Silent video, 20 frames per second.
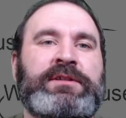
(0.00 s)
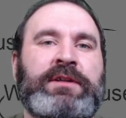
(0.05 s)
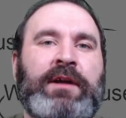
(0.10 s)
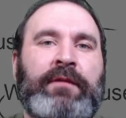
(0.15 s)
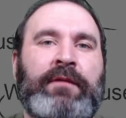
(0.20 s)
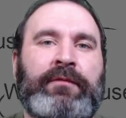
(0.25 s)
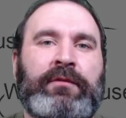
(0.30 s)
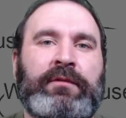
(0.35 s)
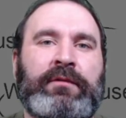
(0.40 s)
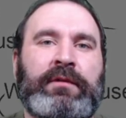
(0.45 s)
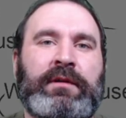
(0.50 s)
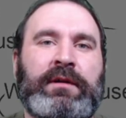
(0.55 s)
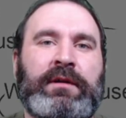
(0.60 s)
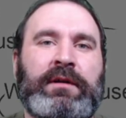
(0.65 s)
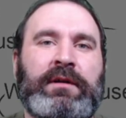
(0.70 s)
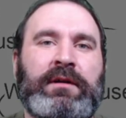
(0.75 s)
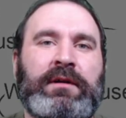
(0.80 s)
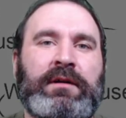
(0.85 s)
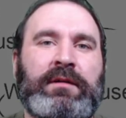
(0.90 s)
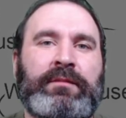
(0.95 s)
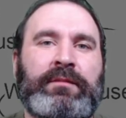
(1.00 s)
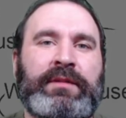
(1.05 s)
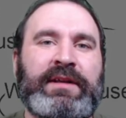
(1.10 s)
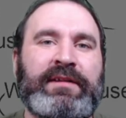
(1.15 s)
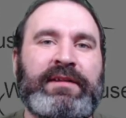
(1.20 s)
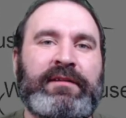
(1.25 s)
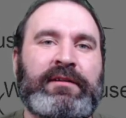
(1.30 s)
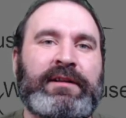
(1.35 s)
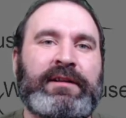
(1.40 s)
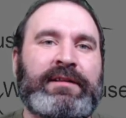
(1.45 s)
helpful,
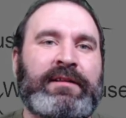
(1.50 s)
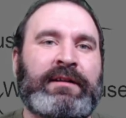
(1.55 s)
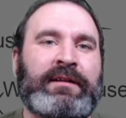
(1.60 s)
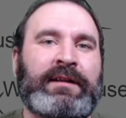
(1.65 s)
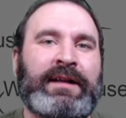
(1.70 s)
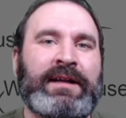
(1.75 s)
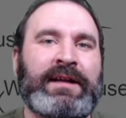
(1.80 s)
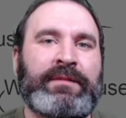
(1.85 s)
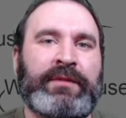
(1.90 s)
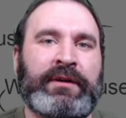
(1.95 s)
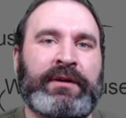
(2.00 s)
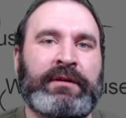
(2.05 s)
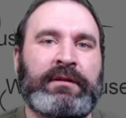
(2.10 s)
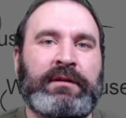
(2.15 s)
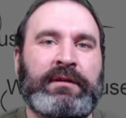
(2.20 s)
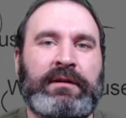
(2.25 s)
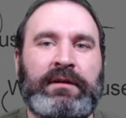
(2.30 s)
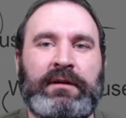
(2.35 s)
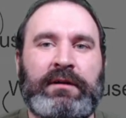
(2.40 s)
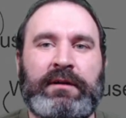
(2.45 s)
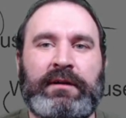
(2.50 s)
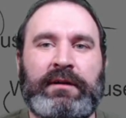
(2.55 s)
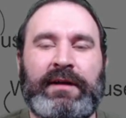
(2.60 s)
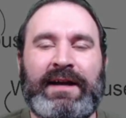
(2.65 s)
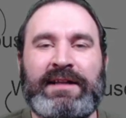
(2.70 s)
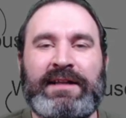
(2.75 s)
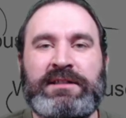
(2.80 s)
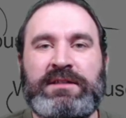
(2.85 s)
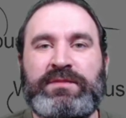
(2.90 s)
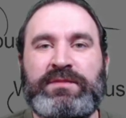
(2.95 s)
please click the like button
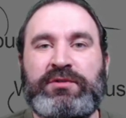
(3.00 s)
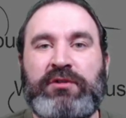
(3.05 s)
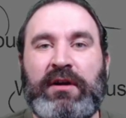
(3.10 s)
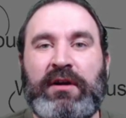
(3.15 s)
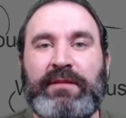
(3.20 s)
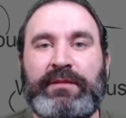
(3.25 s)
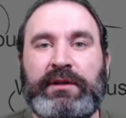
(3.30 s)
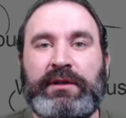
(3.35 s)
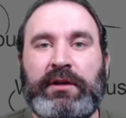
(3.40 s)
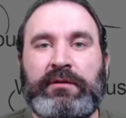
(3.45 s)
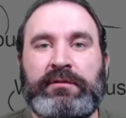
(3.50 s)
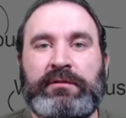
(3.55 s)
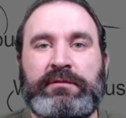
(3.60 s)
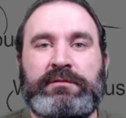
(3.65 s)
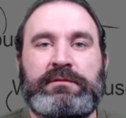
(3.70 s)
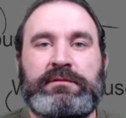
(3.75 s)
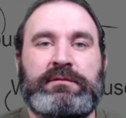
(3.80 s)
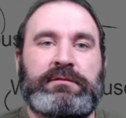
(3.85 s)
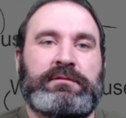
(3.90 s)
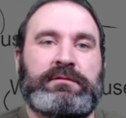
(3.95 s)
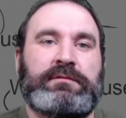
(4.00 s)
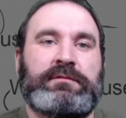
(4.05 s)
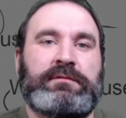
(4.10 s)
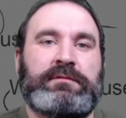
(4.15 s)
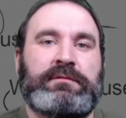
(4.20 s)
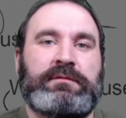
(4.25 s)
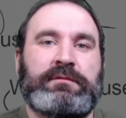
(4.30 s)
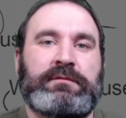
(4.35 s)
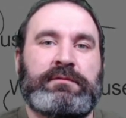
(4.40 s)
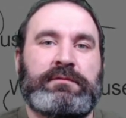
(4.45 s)
and subscribe below.
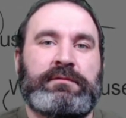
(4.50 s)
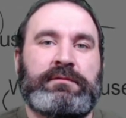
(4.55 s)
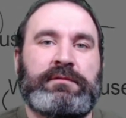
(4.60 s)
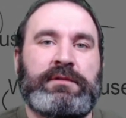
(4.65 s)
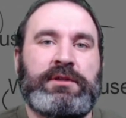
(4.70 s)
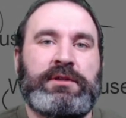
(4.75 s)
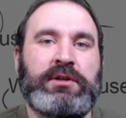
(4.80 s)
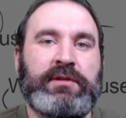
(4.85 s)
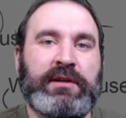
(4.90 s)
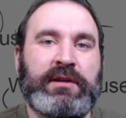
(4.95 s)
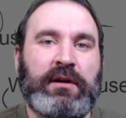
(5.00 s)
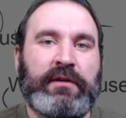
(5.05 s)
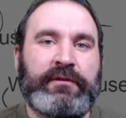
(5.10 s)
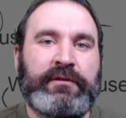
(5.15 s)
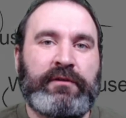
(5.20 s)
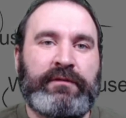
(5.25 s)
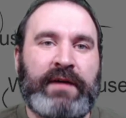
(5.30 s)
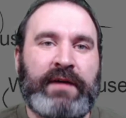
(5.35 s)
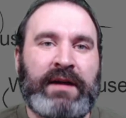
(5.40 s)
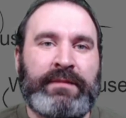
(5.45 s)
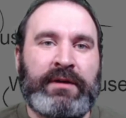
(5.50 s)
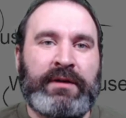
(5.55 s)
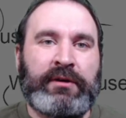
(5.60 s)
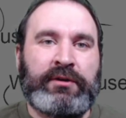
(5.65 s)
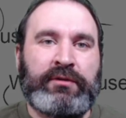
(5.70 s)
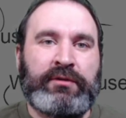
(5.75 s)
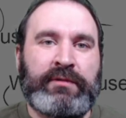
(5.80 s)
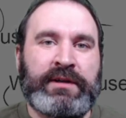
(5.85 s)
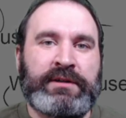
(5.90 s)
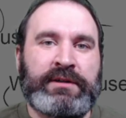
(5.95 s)
You can also find me on
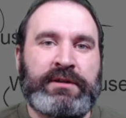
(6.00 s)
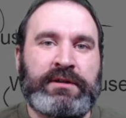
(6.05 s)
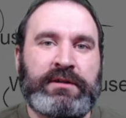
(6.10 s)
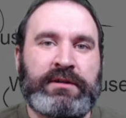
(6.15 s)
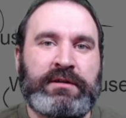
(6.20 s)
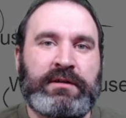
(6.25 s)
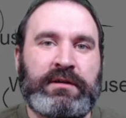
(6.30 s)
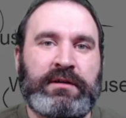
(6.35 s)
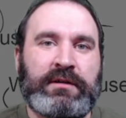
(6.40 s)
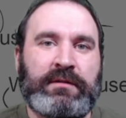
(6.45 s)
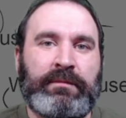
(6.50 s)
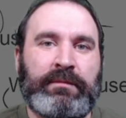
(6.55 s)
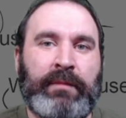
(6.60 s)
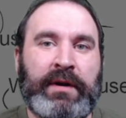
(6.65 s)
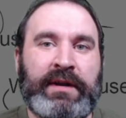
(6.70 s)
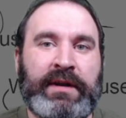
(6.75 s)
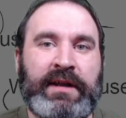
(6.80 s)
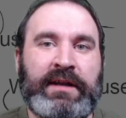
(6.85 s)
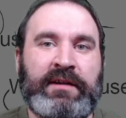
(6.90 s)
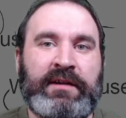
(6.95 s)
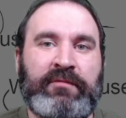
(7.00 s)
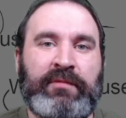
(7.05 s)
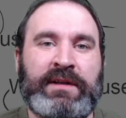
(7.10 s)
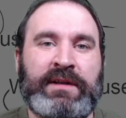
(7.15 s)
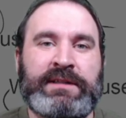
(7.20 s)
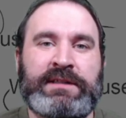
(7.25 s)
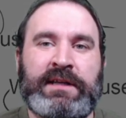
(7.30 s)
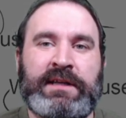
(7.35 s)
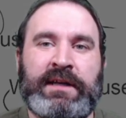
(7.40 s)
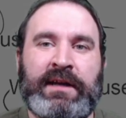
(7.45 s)
Twitch, Monday,
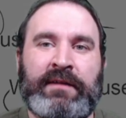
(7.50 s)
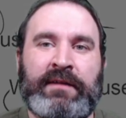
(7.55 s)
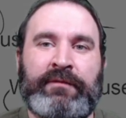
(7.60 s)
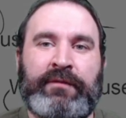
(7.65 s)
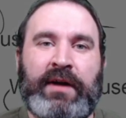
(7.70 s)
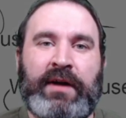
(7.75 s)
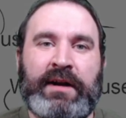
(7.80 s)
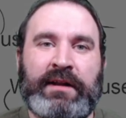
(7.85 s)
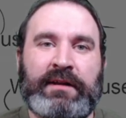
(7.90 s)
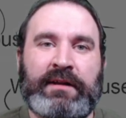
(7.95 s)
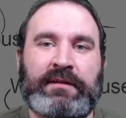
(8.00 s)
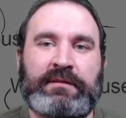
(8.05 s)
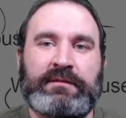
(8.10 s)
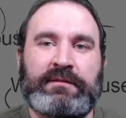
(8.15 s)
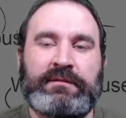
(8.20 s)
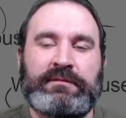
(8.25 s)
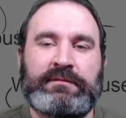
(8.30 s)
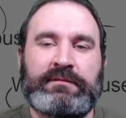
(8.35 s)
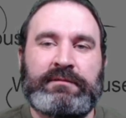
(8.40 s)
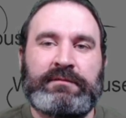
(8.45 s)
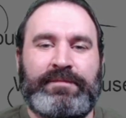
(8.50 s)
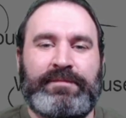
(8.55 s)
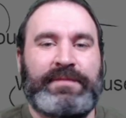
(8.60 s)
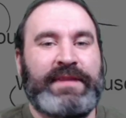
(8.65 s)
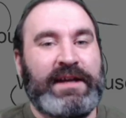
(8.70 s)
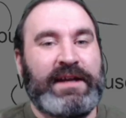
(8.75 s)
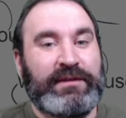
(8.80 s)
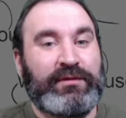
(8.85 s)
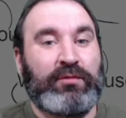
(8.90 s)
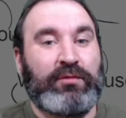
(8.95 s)
Wednesday, and Friday.
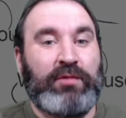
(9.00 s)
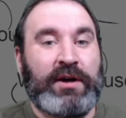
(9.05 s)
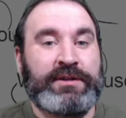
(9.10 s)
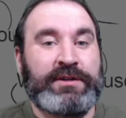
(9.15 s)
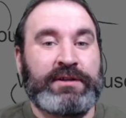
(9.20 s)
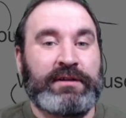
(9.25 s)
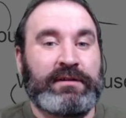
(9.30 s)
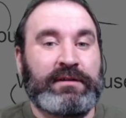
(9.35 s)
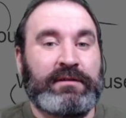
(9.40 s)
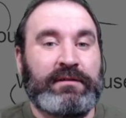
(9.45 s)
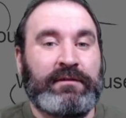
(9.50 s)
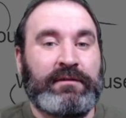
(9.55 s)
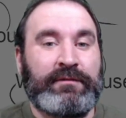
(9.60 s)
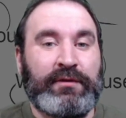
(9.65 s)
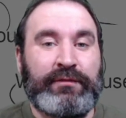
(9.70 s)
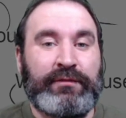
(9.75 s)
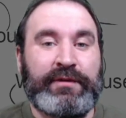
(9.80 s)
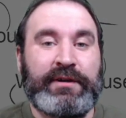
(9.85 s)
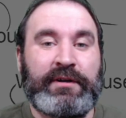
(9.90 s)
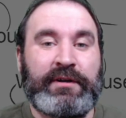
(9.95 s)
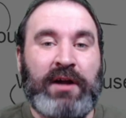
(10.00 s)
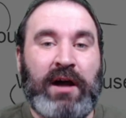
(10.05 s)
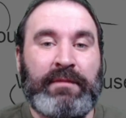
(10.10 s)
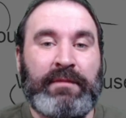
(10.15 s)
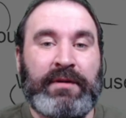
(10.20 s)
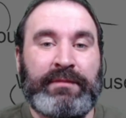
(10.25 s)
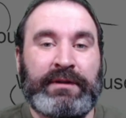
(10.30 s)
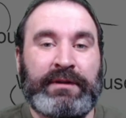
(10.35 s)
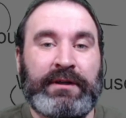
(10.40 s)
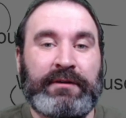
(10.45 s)
Thanks for watching. Feel free to
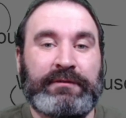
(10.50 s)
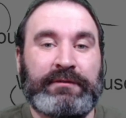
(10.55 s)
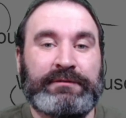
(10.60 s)
comment below.